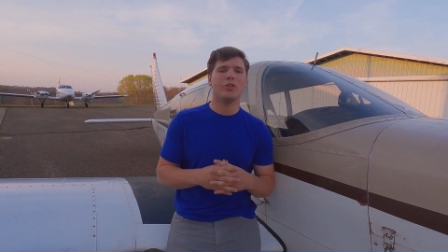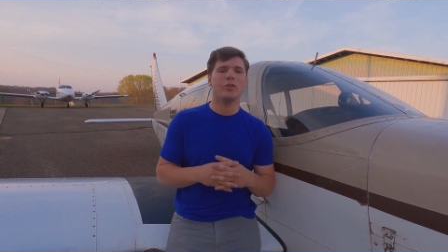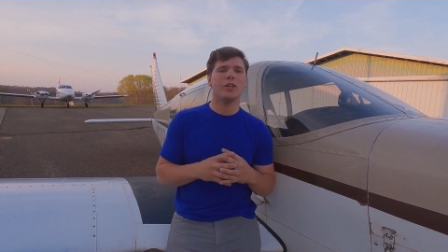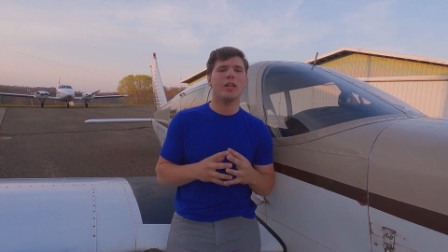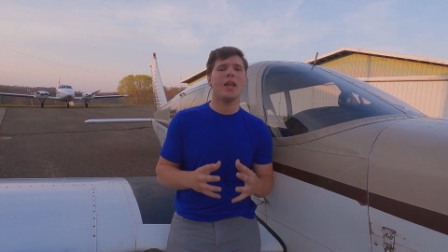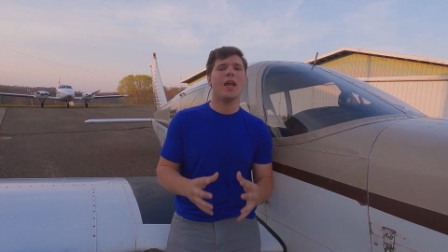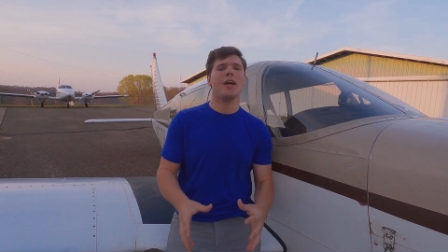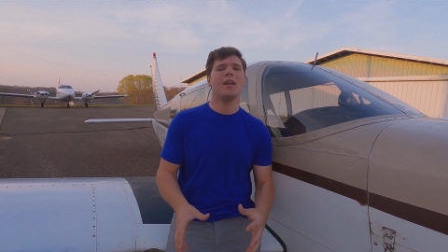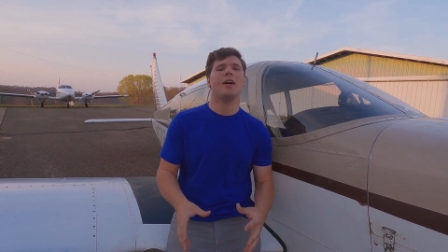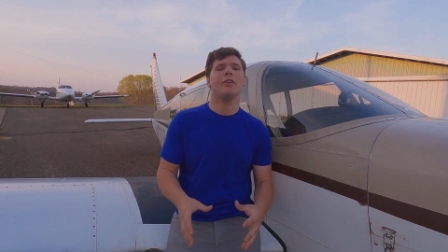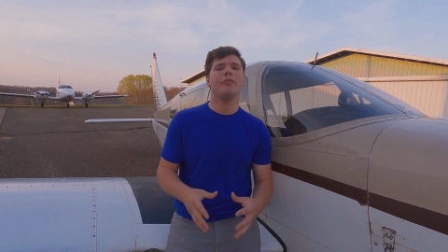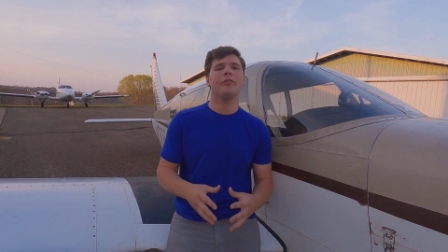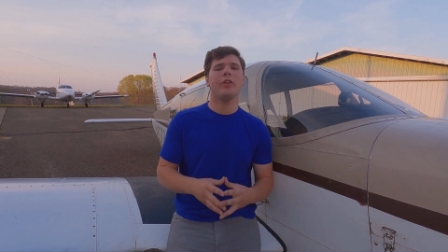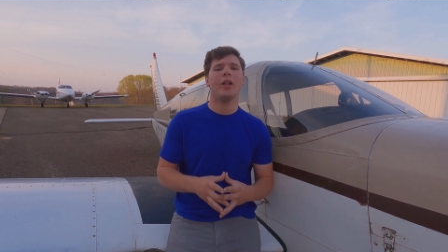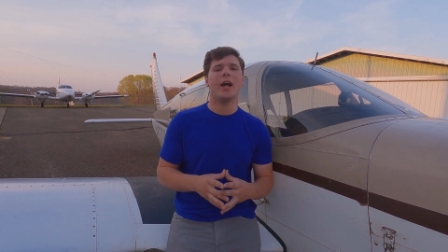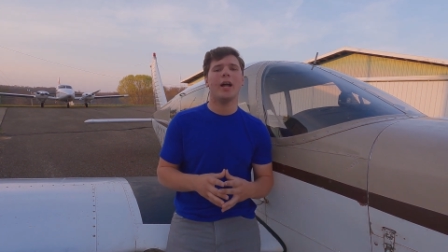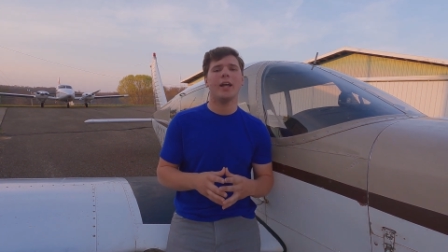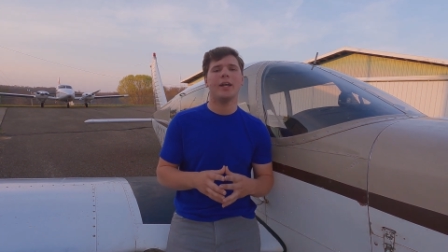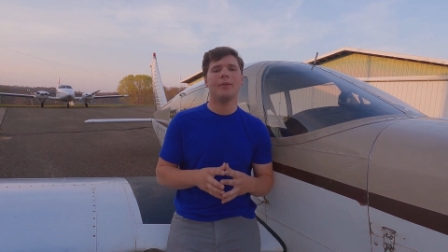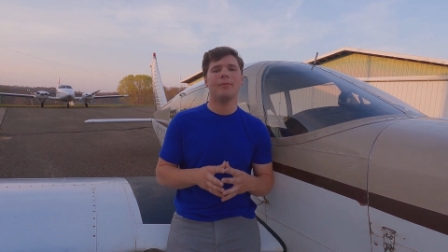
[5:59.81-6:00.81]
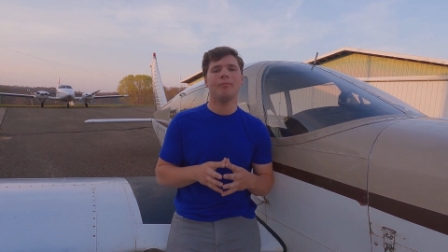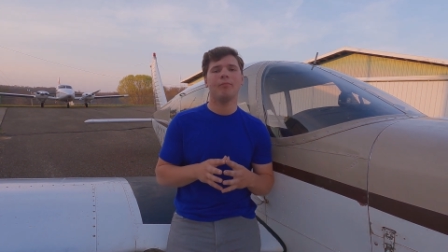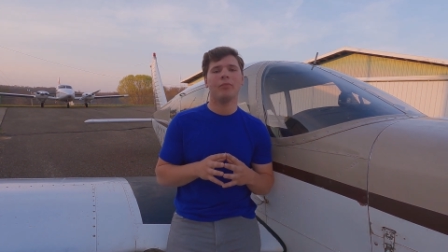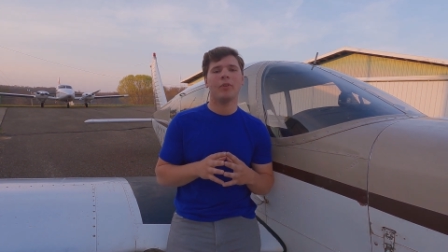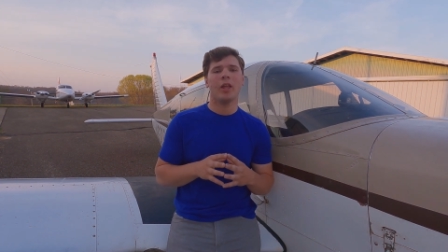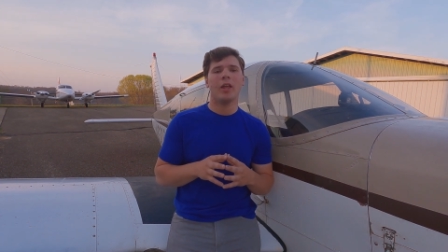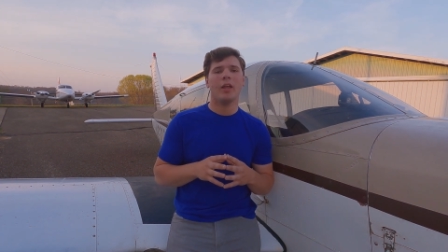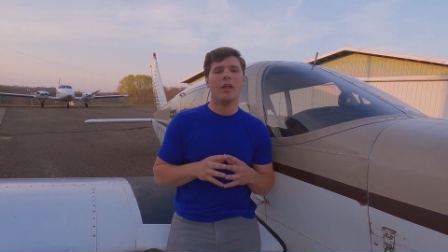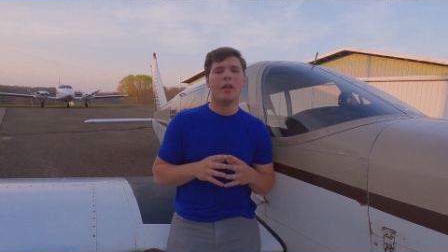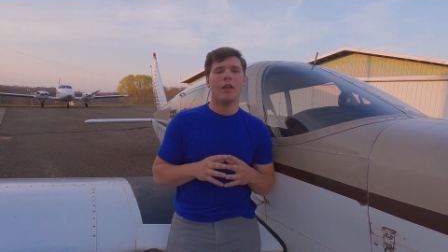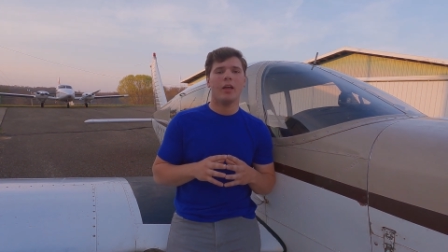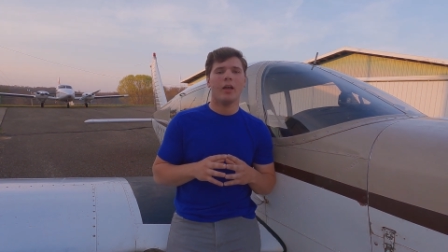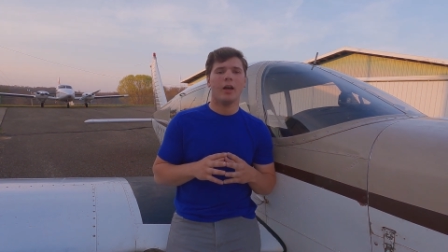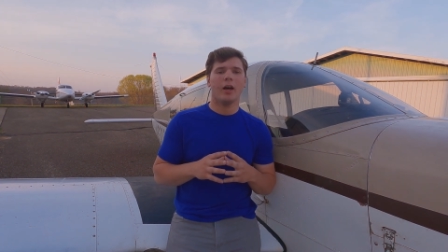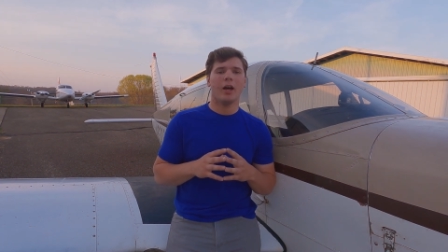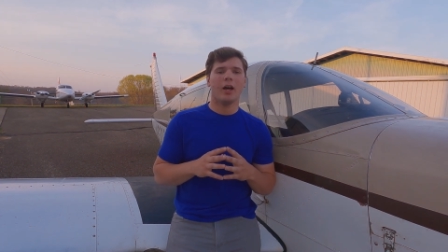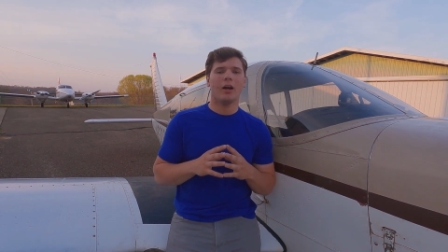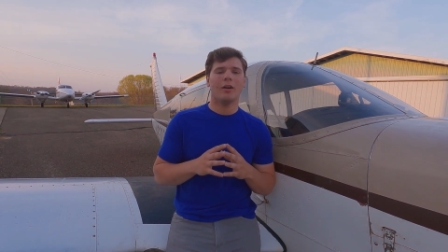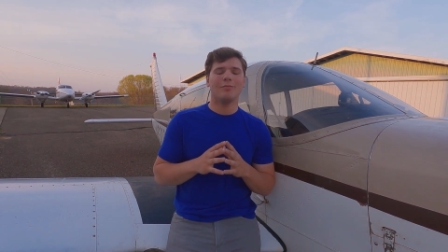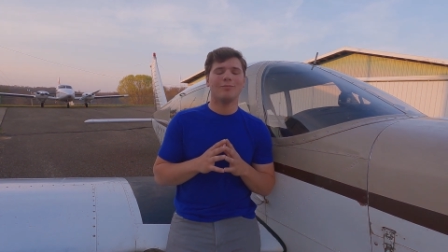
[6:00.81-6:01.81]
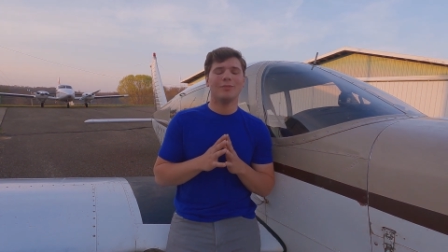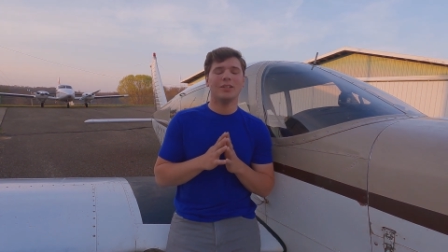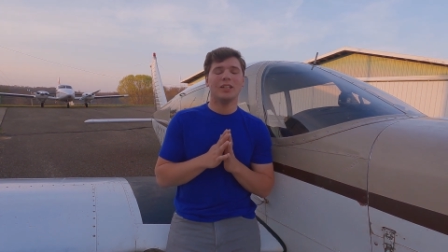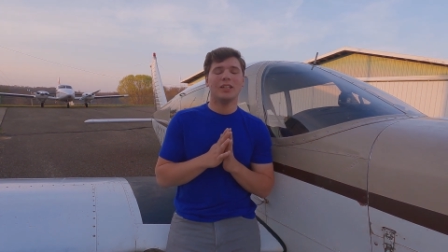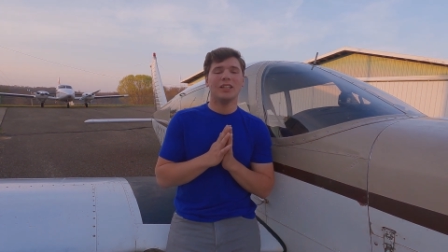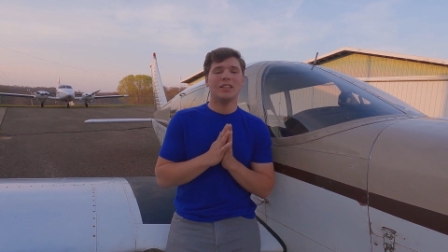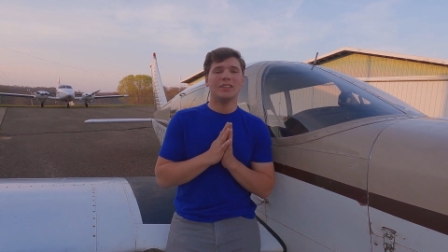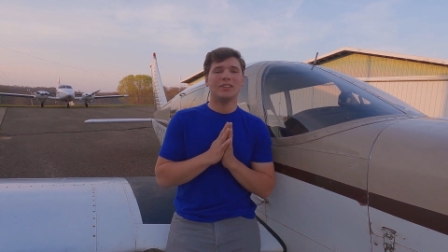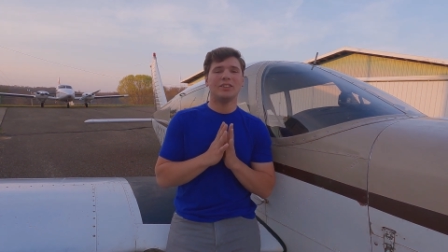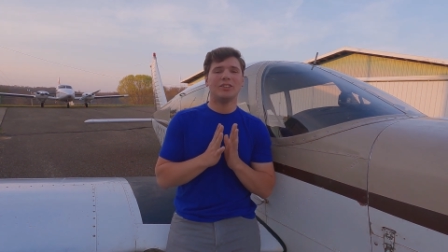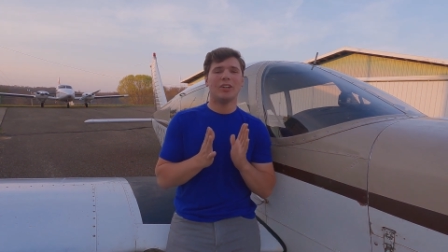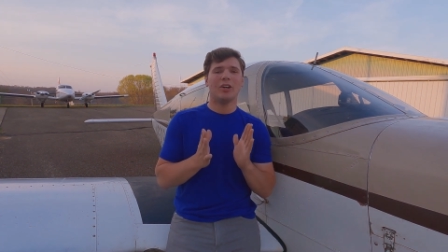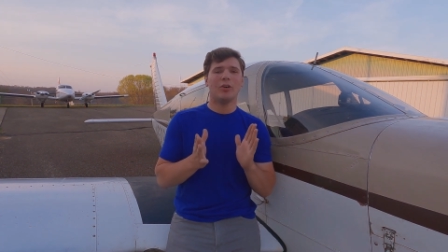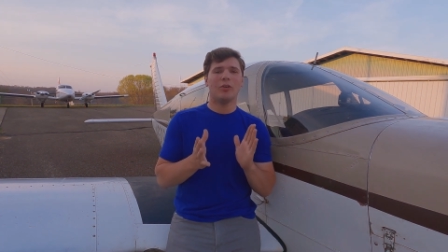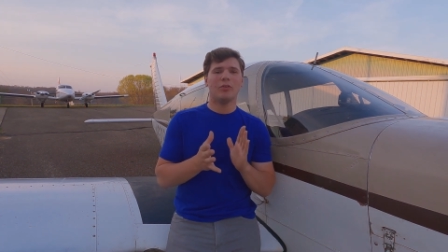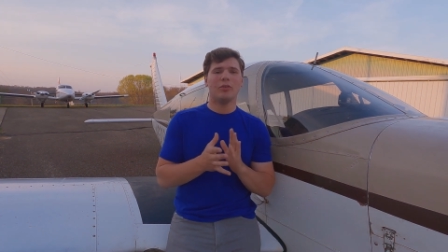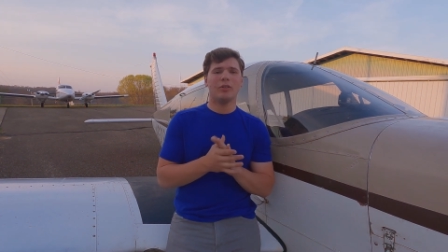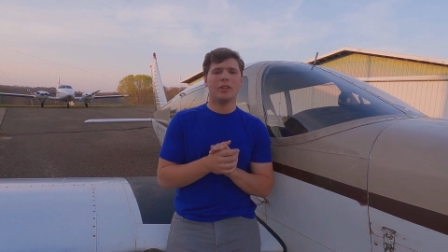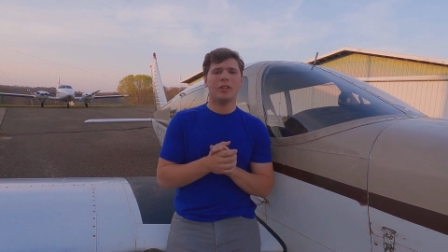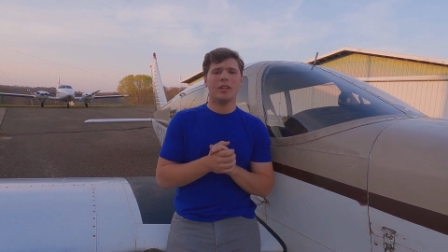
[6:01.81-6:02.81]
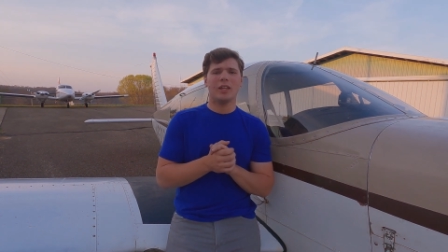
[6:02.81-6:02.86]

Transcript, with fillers: You cannot fly it. Um, so